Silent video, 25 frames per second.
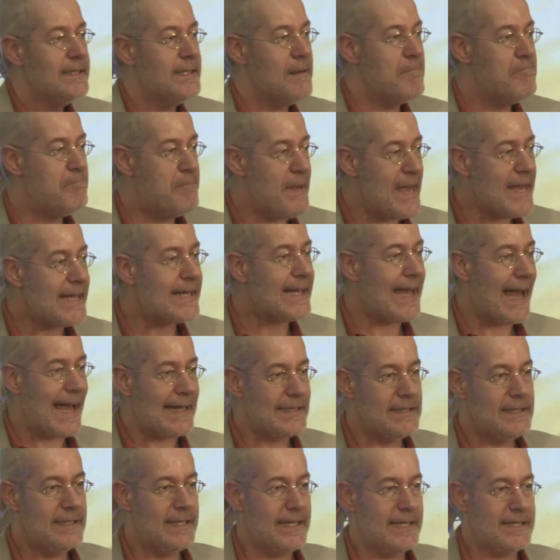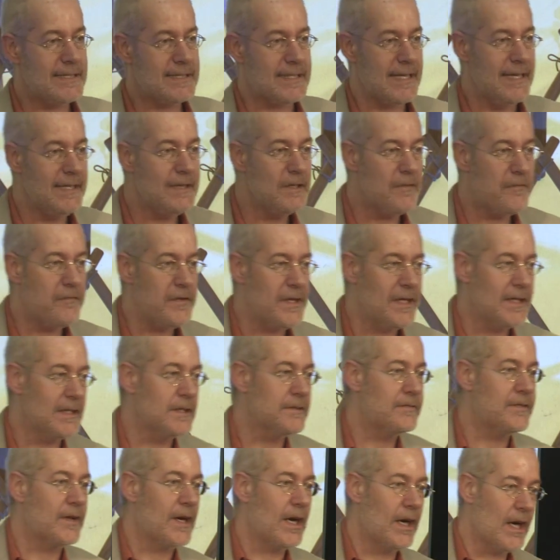The big candidates in the
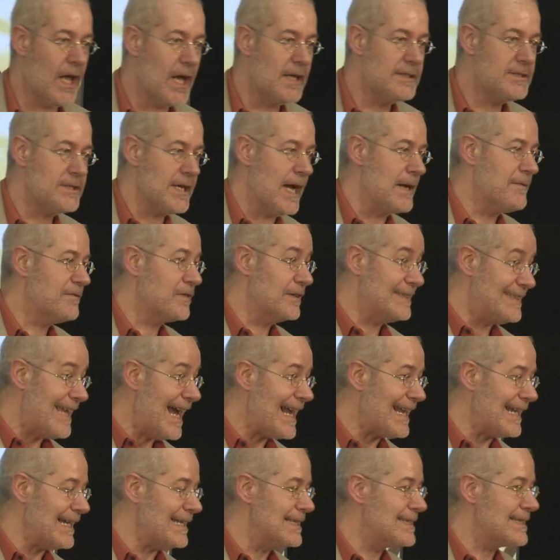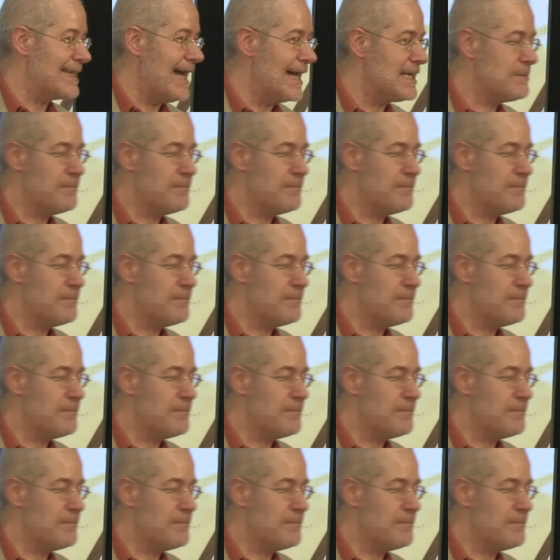field for a long time, for decades,